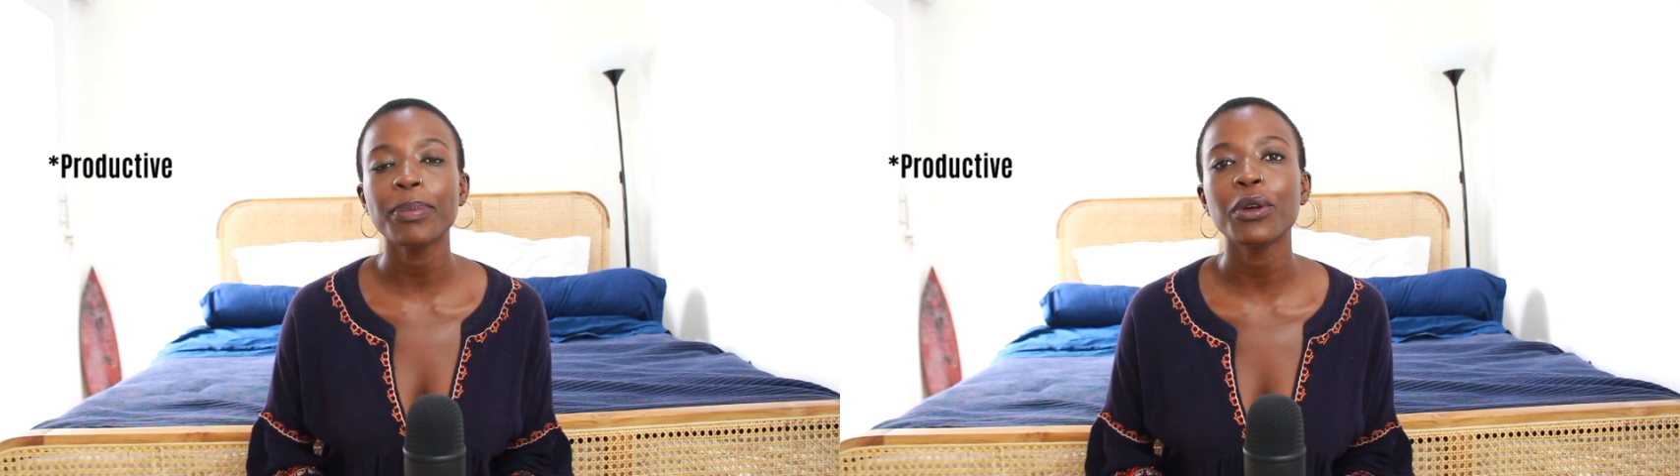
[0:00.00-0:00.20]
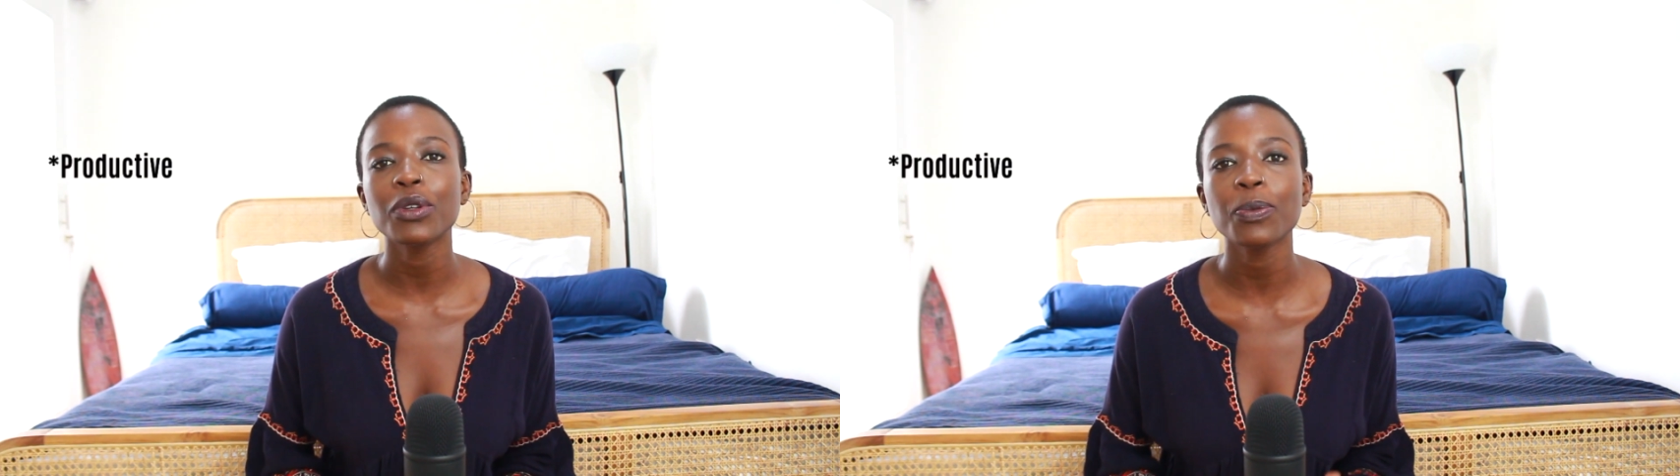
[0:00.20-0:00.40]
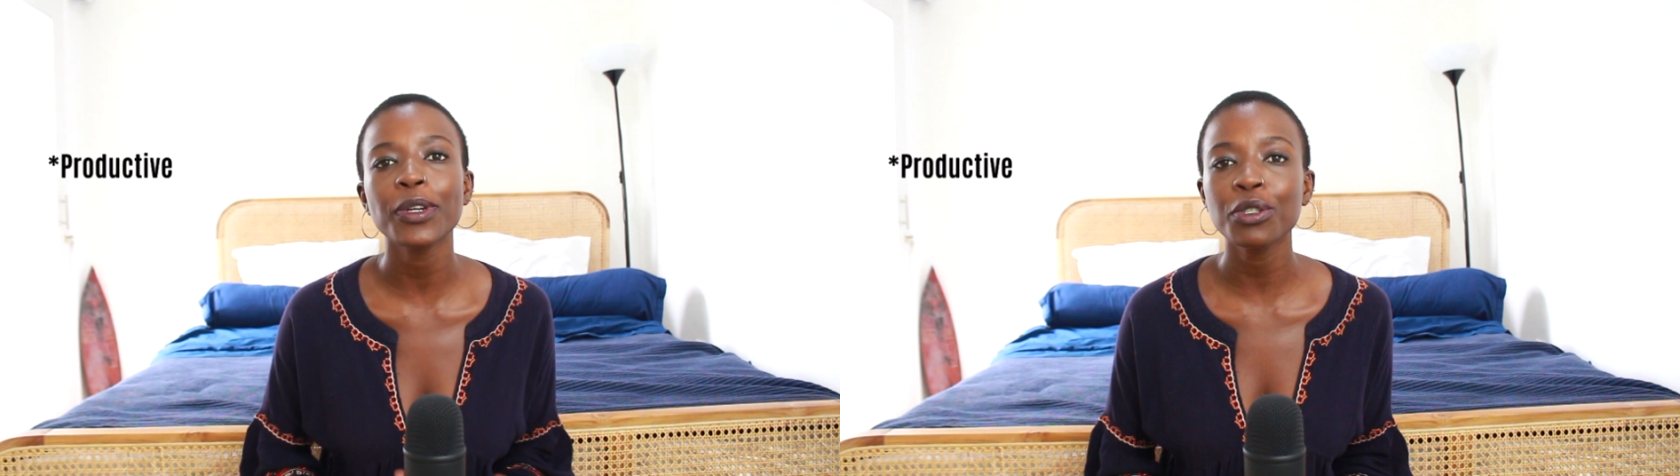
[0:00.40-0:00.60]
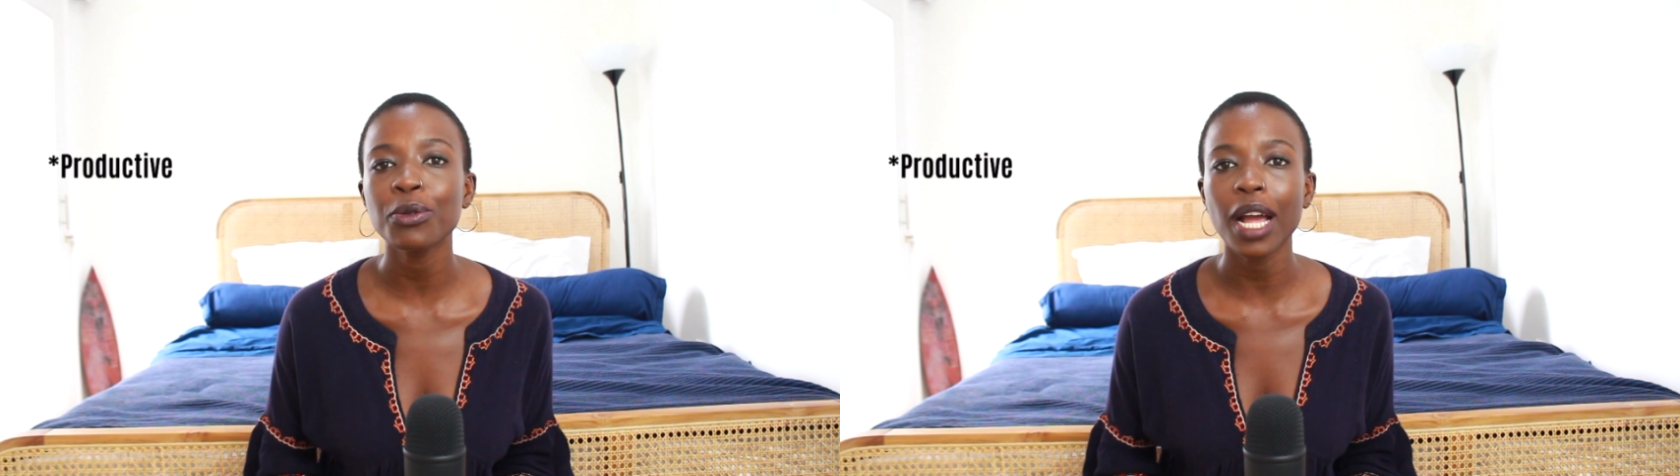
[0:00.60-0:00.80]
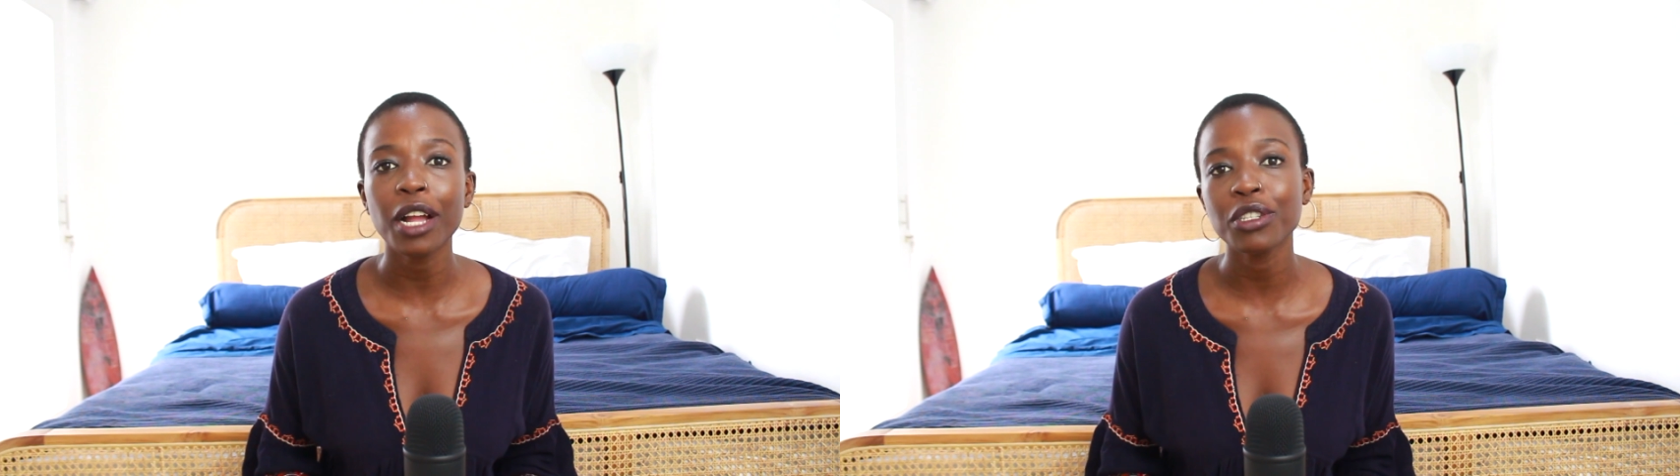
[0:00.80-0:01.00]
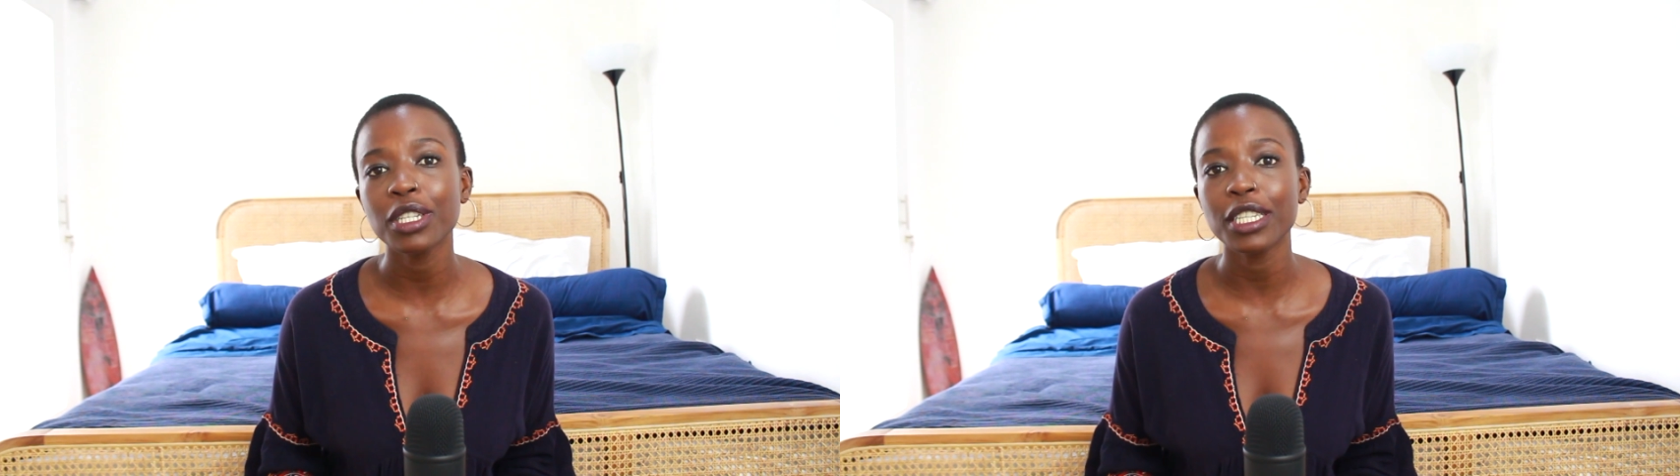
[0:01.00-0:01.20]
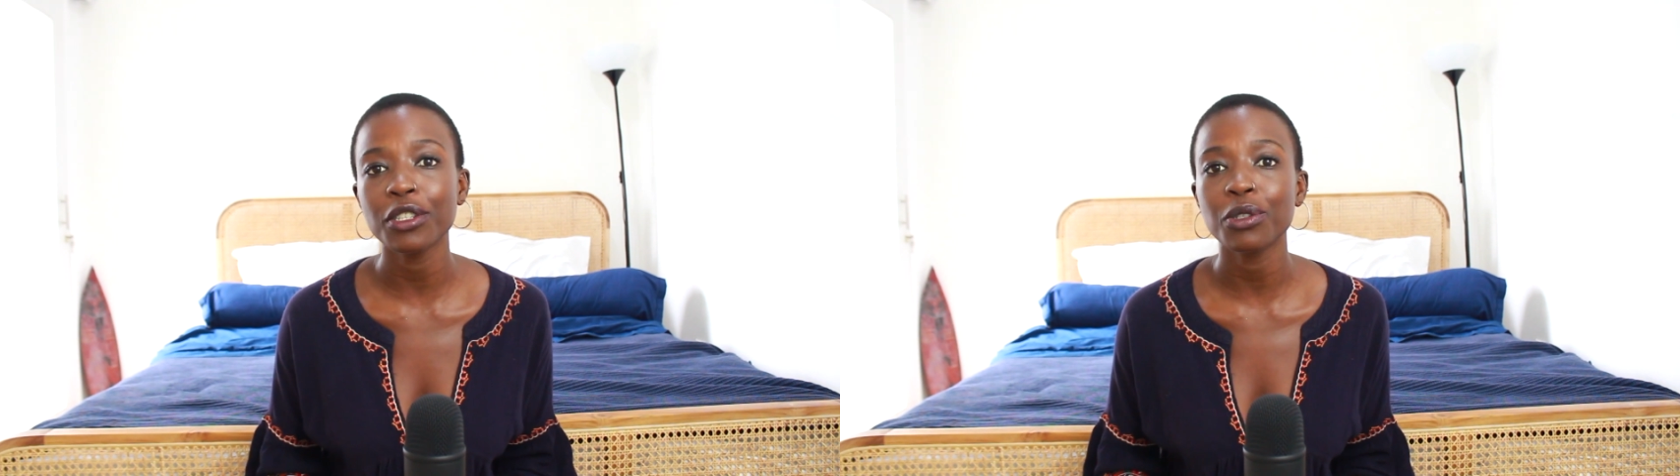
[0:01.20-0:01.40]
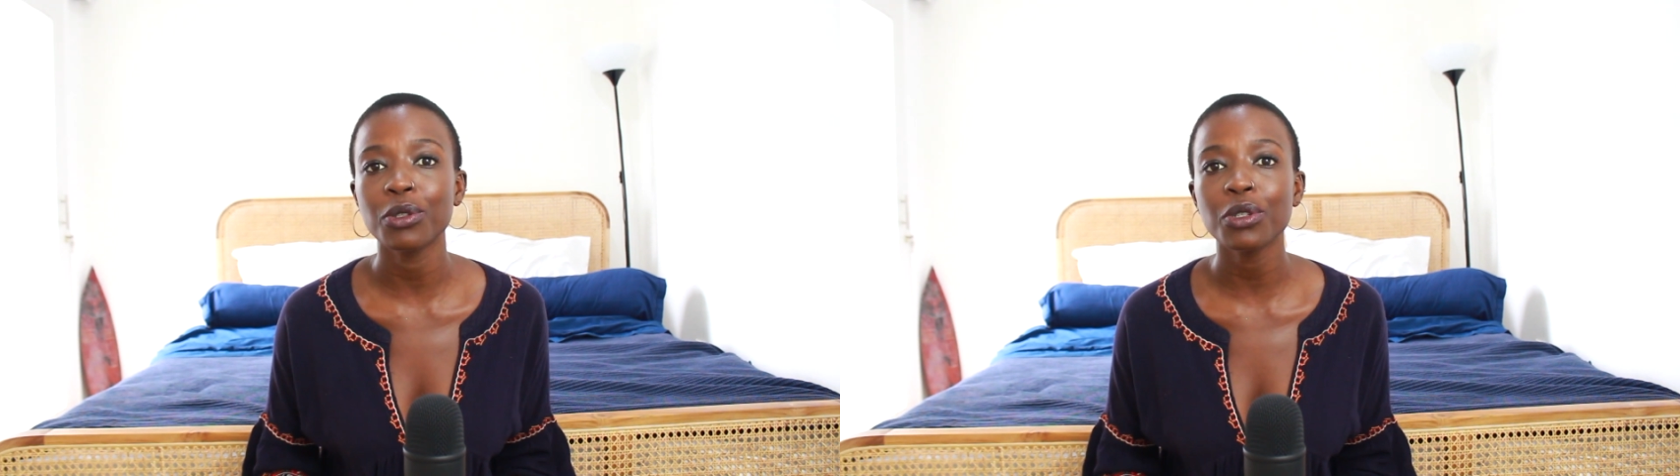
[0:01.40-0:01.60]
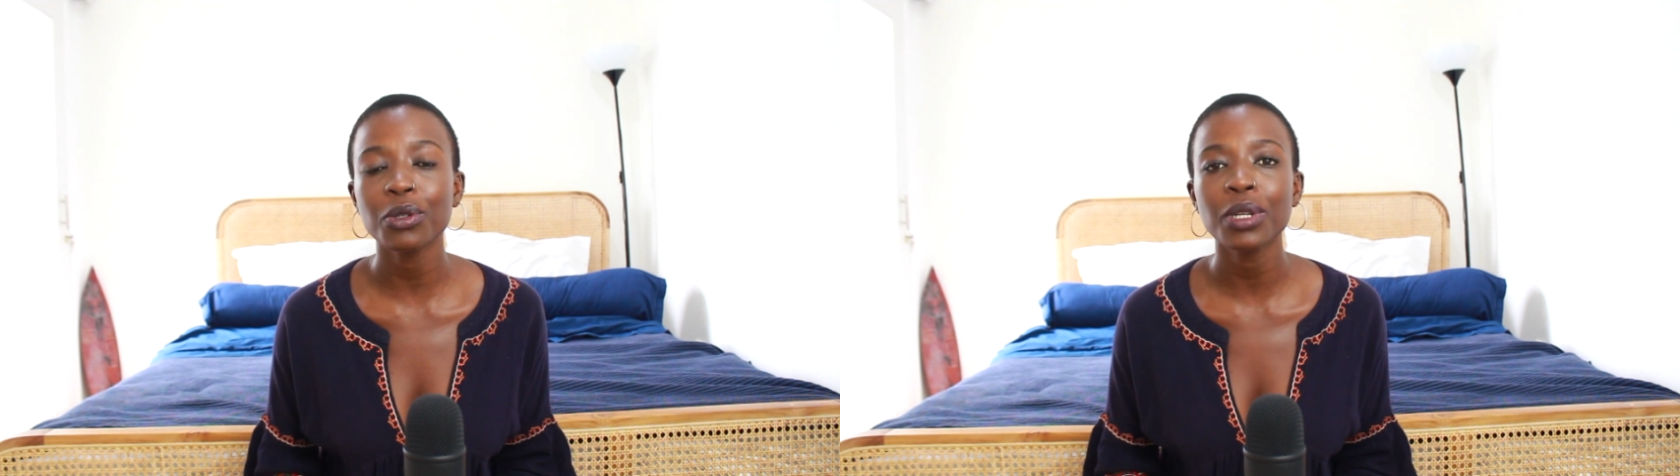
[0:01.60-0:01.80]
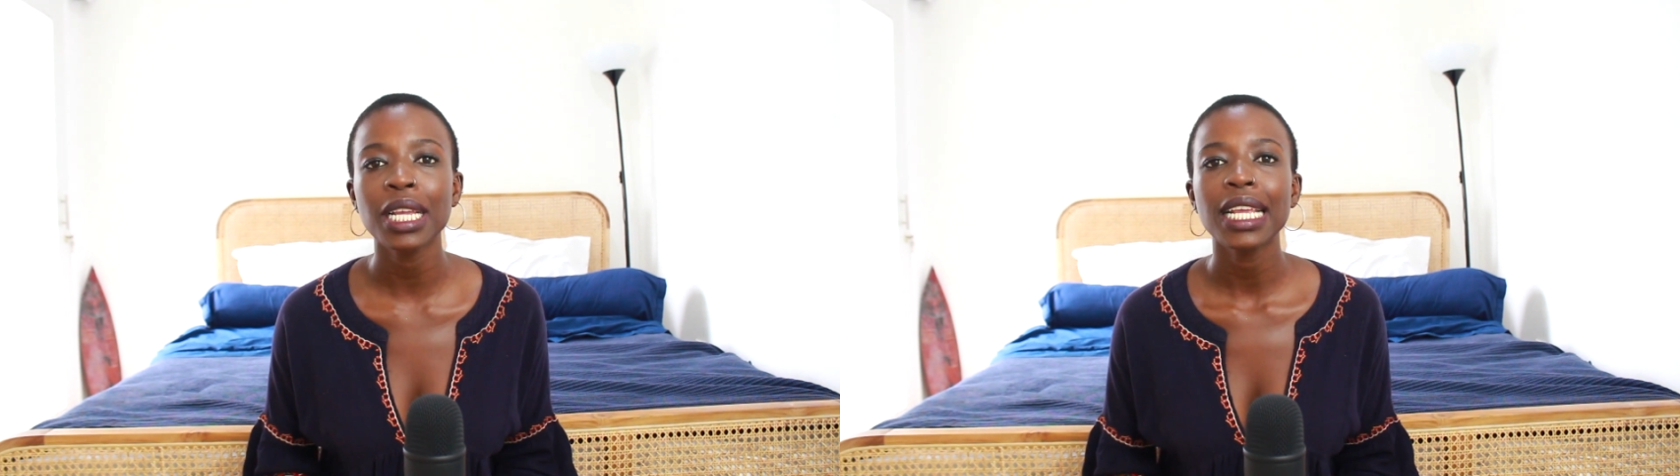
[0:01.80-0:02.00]
because what you actually need to
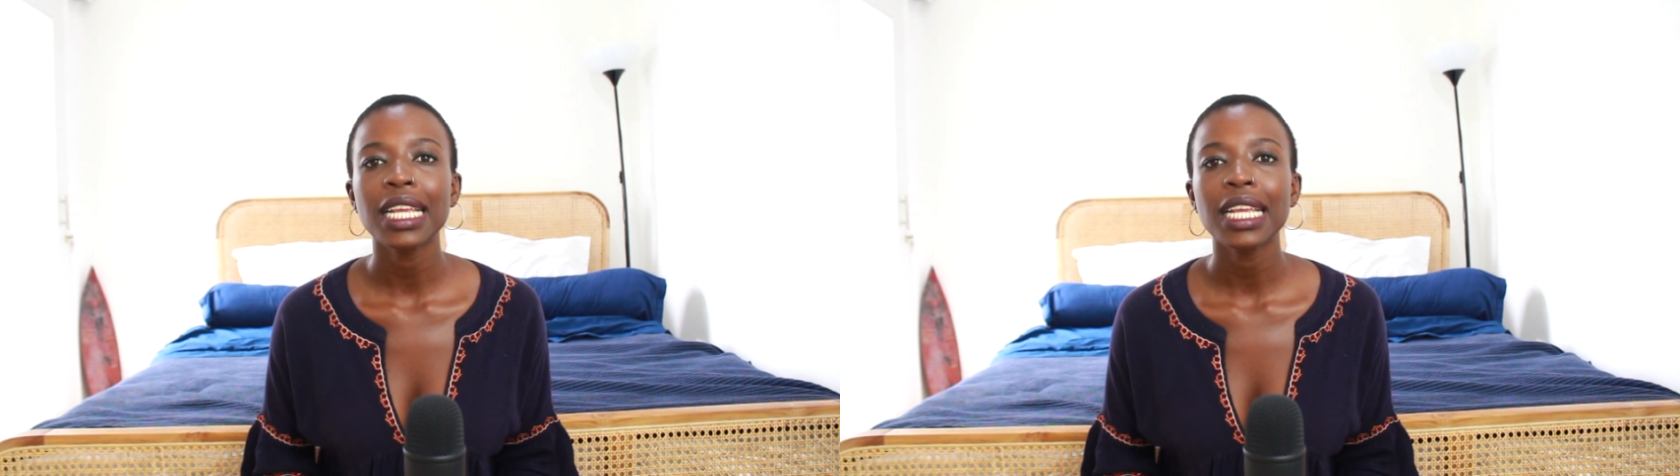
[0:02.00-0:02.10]
do